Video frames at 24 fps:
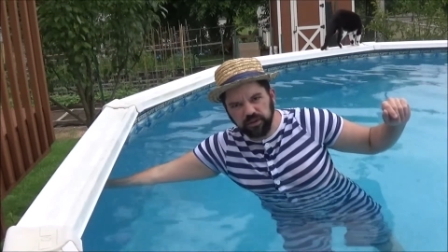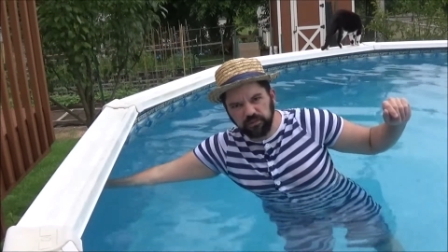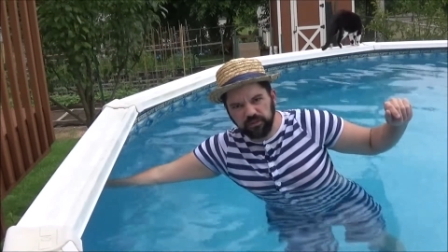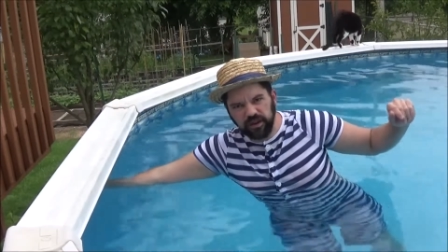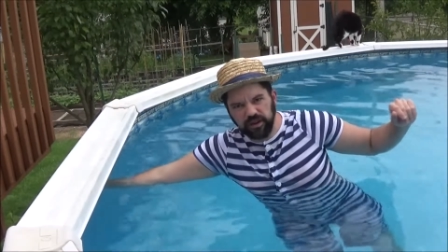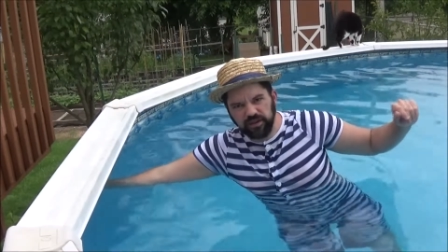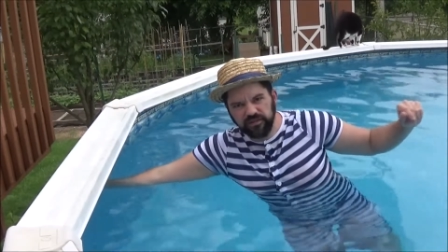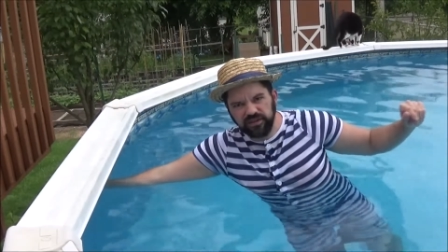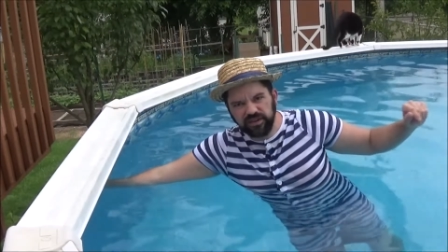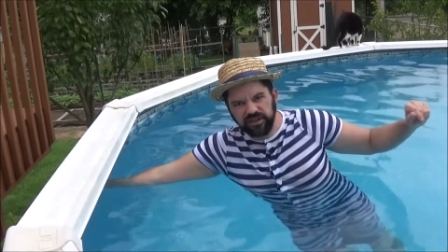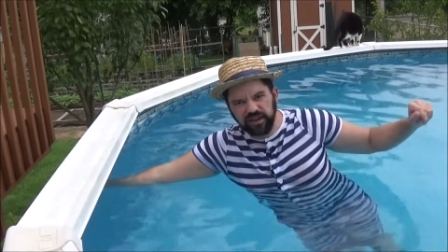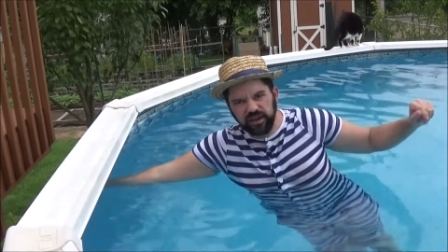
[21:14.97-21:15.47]
but
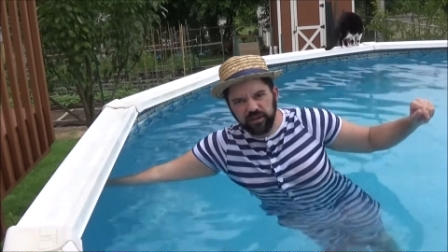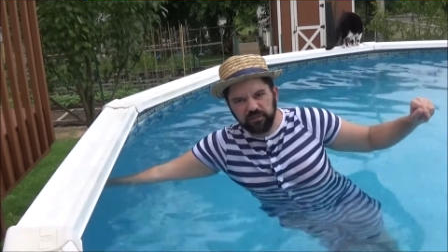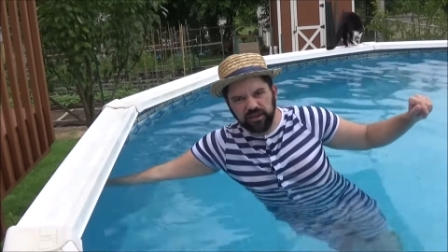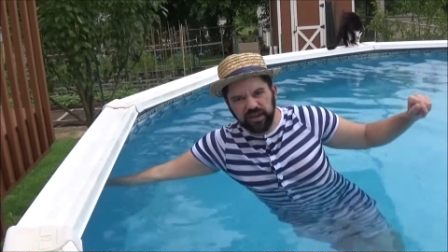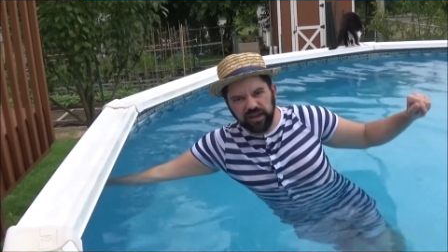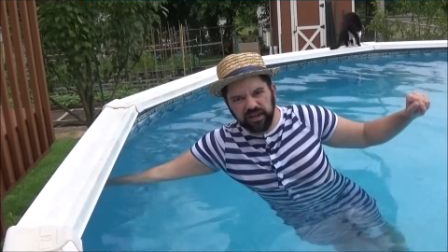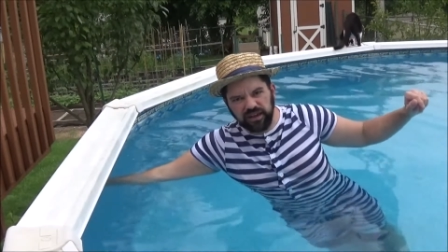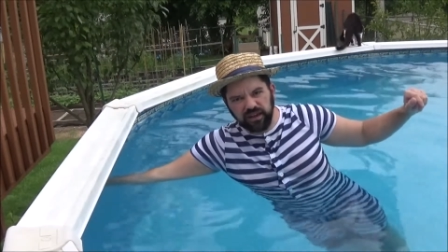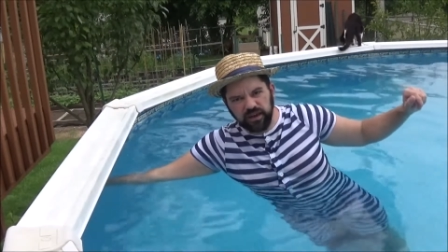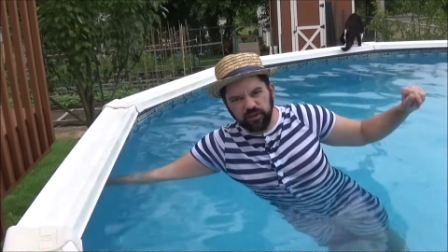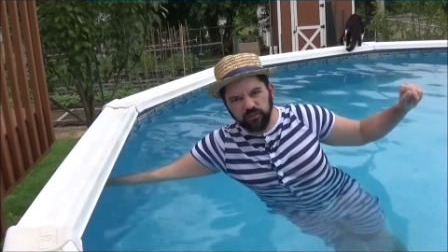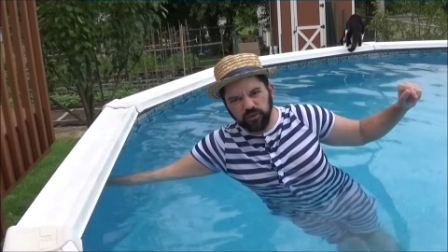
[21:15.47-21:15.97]
I'm gonna come
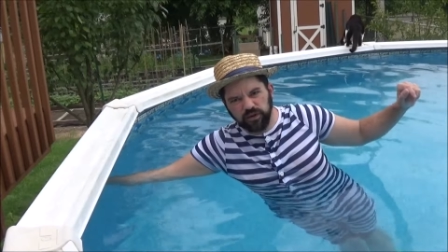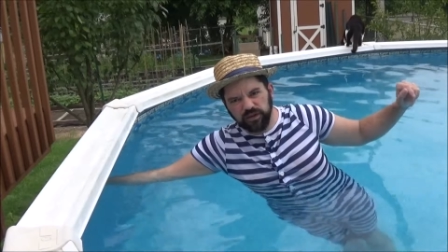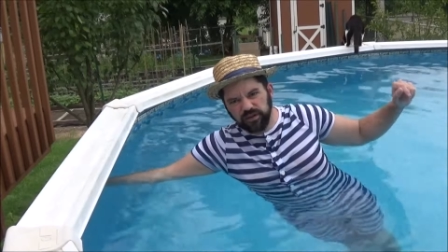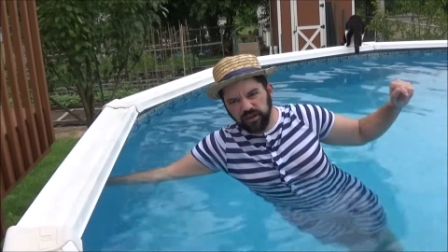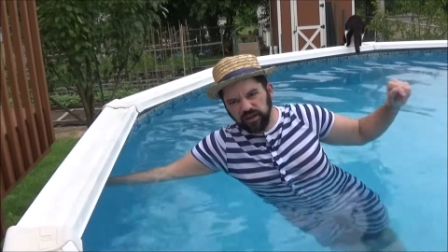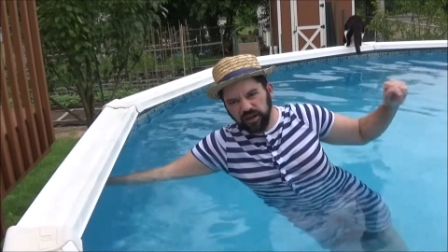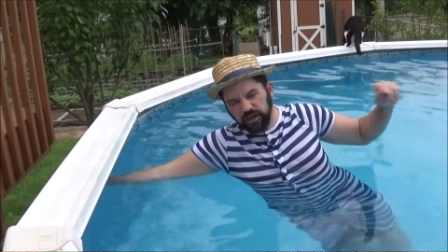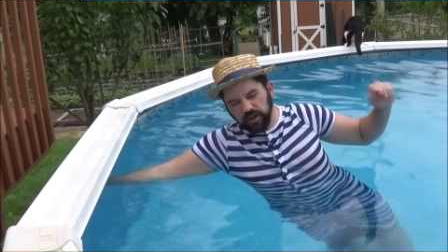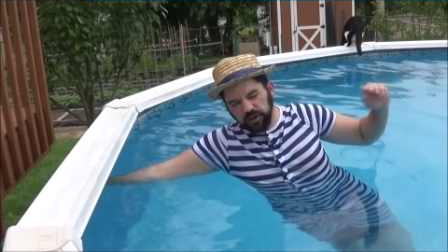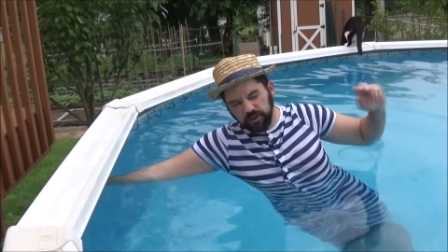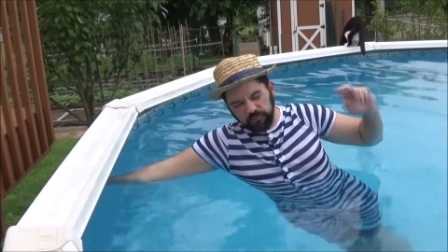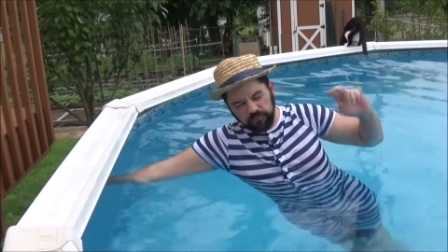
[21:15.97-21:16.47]
down, I want
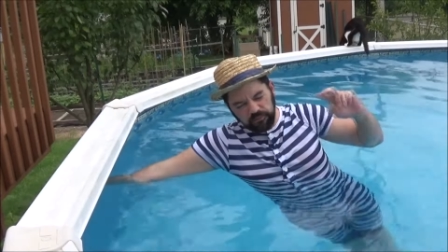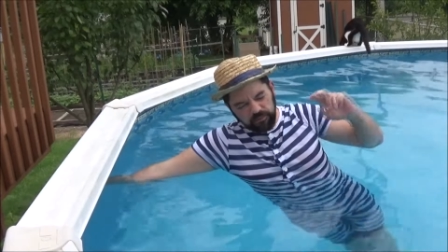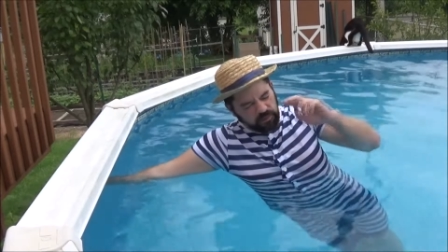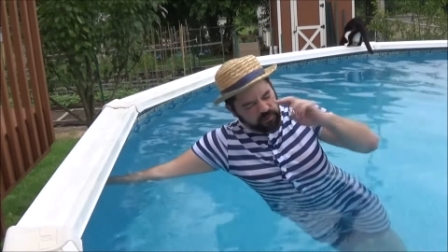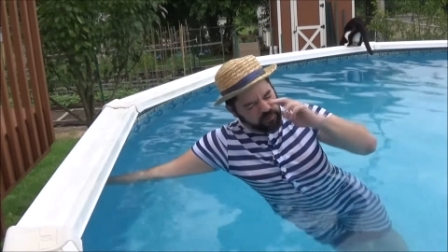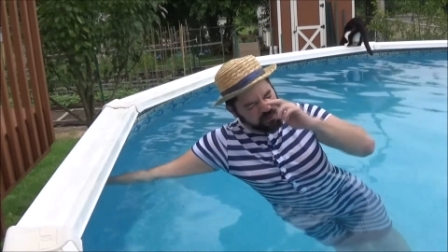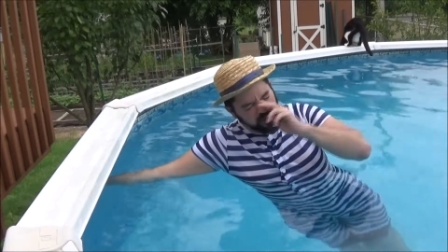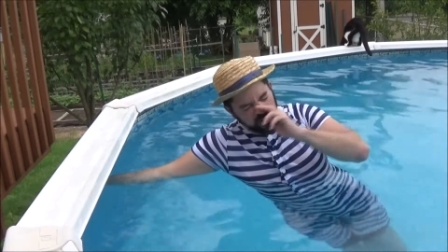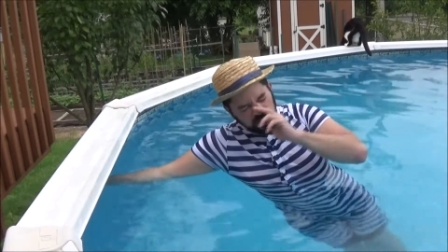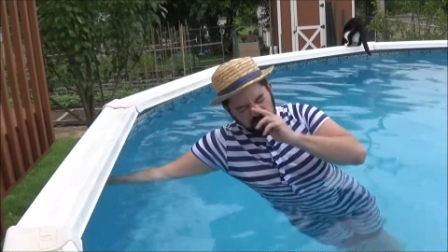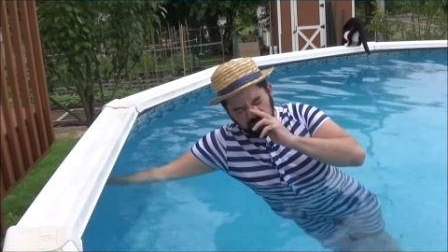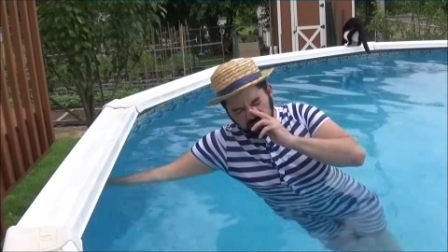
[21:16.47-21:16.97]

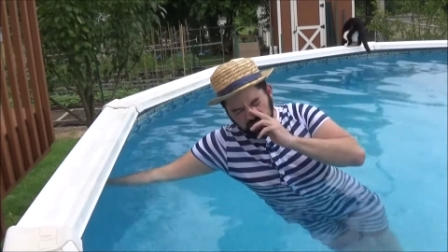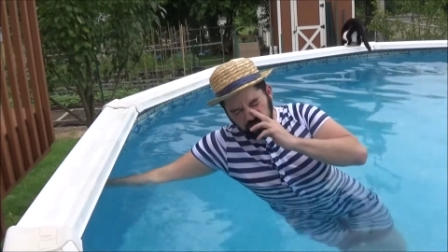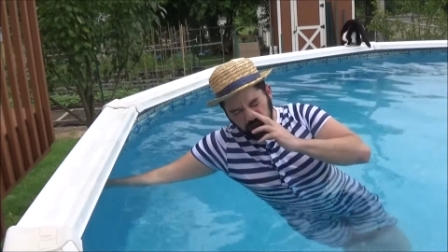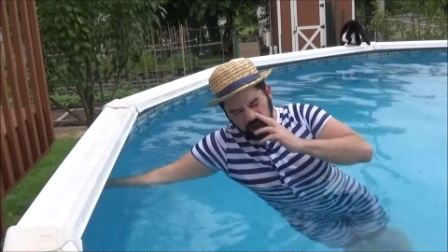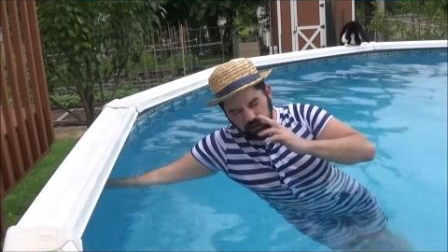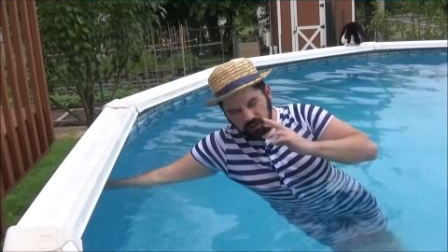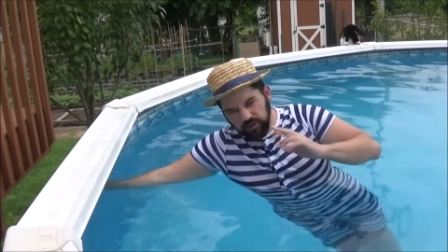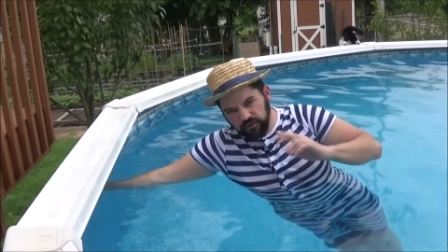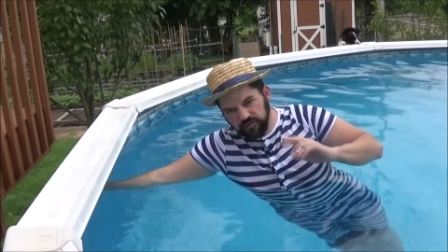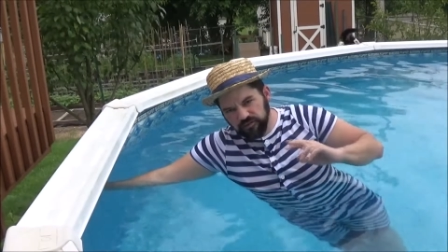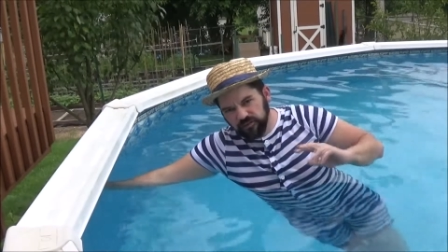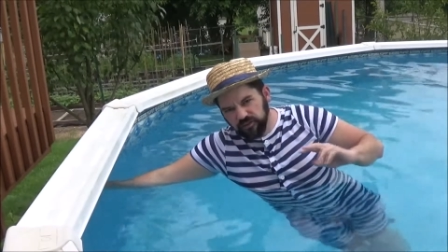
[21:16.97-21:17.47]
a
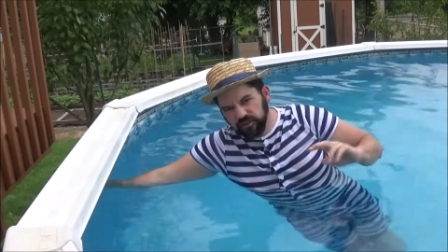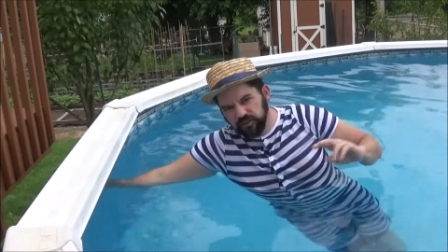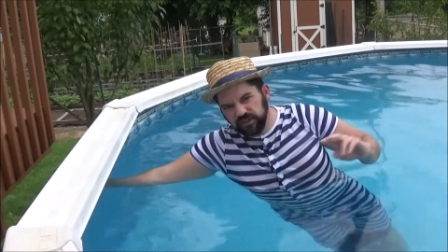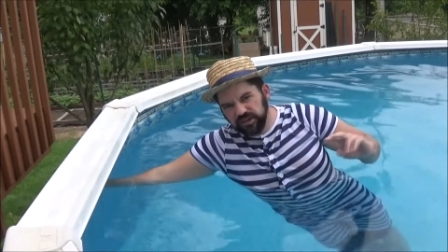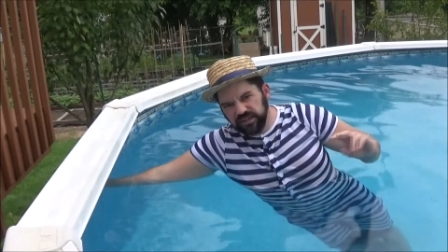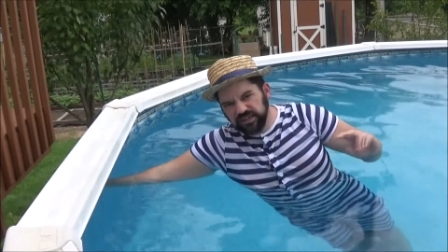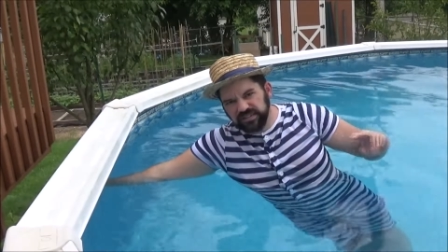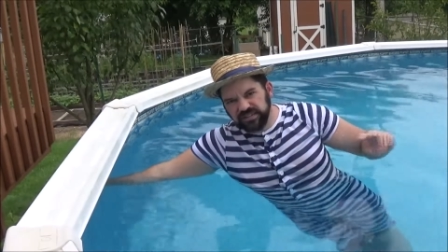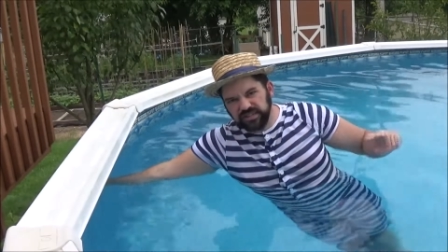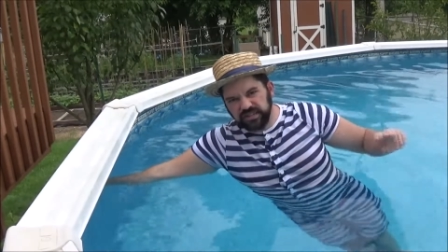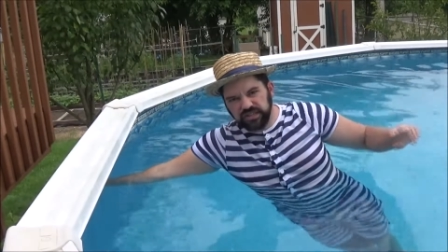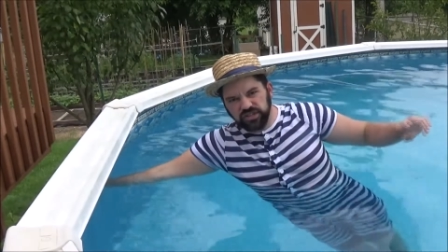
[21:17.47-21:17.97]
little further
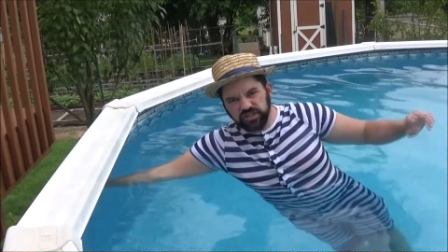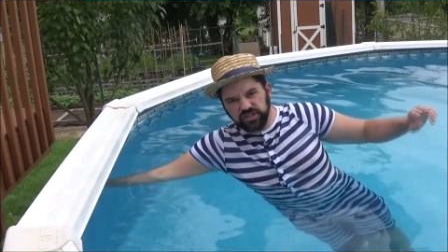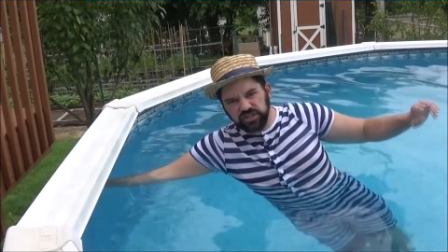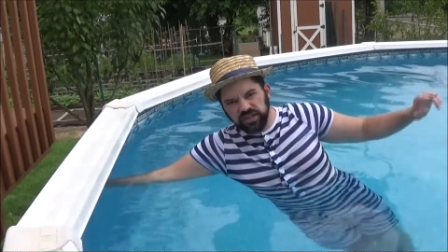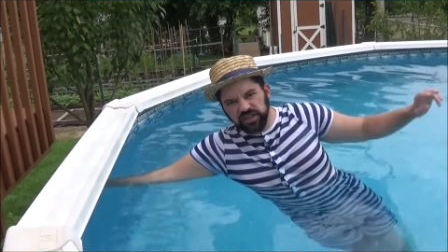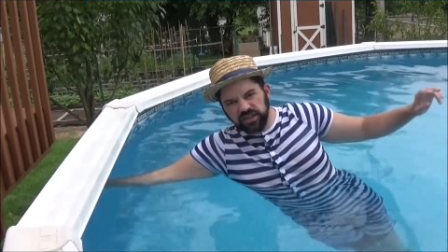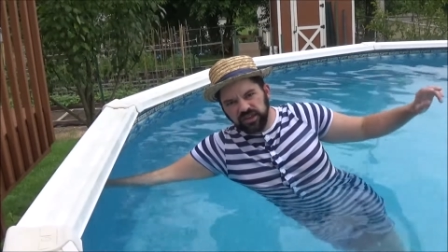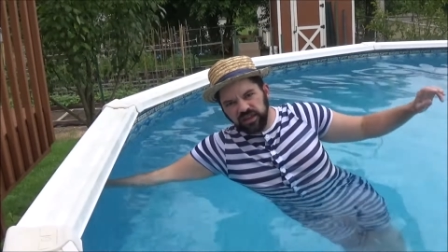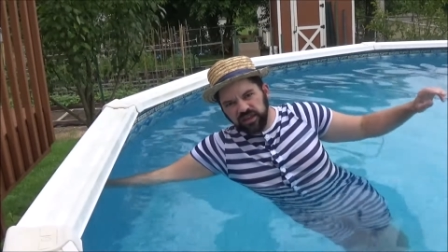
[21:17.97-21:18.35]
extension,